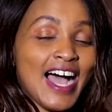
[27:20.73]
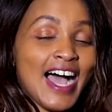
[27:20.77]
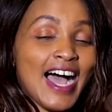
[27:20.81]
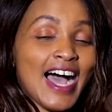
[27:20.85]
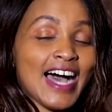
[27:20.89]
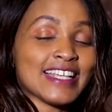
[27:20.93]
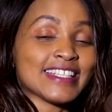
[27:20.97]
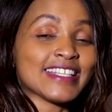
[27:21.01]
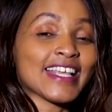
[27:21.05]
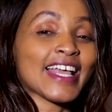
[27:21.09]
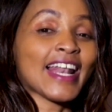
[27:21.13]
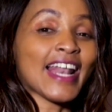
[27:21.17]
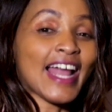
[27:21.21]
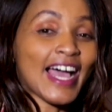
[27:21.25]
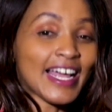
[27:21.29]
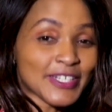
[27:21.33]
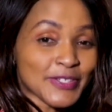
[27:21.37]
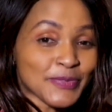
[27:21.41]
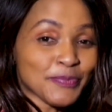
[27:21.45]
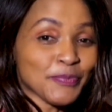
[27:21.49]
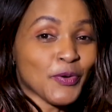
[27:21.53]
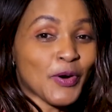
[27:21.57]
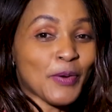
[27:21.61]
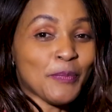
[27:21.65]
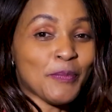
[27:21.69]
as I learned
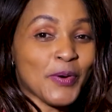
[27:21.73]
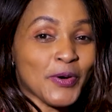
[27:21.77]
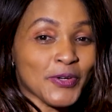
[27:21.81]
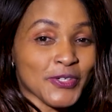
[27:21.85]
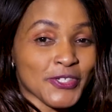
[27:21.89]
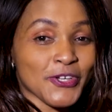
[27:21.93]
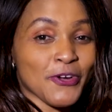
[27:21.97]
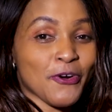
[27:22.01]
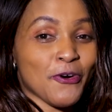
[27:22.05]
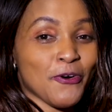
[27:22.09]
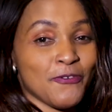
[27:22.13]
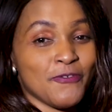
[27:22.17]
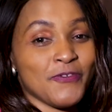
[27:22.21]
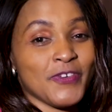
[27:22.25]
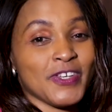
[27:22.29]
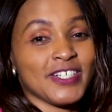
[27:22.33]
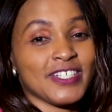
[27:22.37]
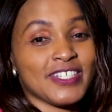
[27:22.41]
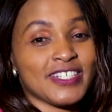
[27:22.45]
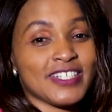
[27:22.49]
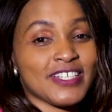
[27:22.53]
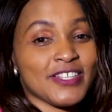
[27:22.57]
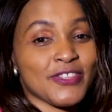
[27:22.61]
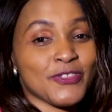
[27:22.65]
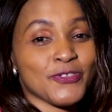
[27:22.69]
more about
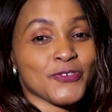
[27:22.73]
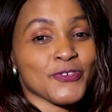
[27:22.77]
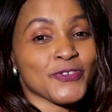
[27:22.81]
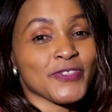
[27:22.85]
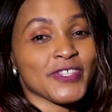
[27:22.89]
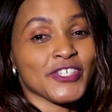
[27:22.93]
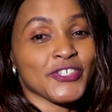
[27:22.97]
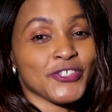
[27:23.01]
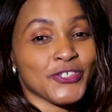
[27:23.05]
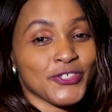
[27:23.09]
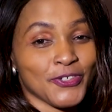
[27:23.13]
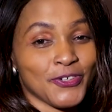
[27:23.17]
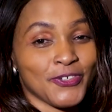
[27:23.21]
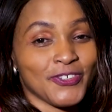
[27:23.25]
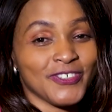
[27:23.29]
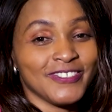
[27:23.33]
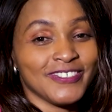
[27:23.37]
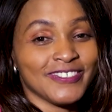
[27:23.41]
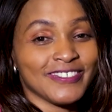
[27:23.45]
COVID through this show.